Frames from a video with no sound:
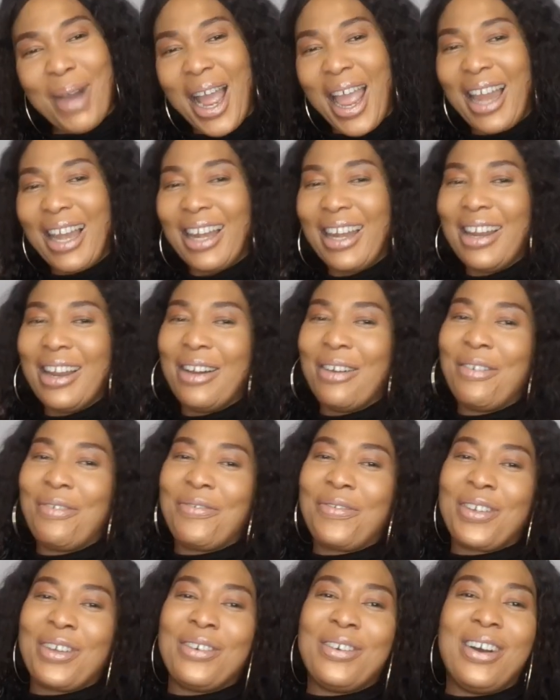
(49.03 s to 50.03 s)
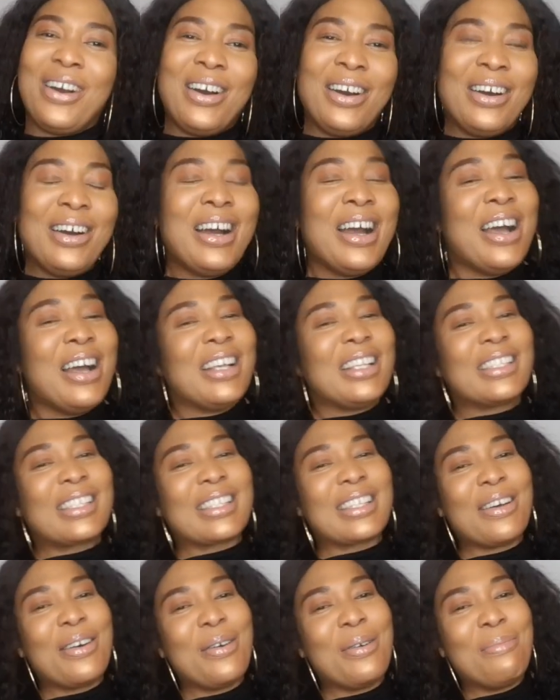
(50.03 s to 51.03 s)
I love you all
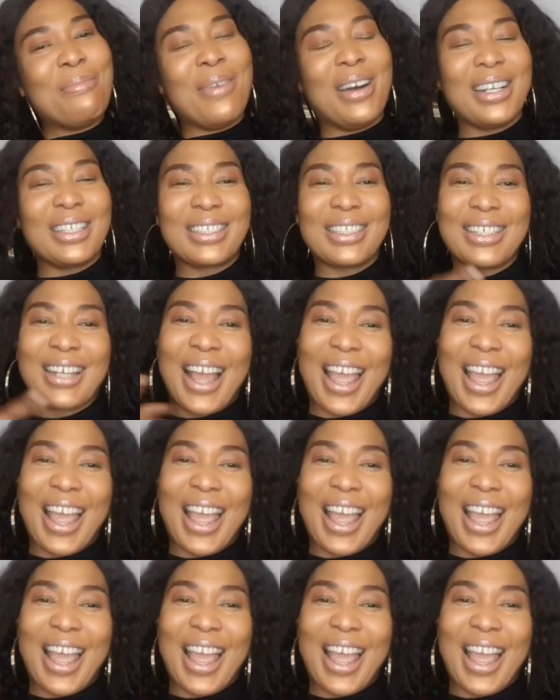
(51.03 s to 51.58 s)
so much,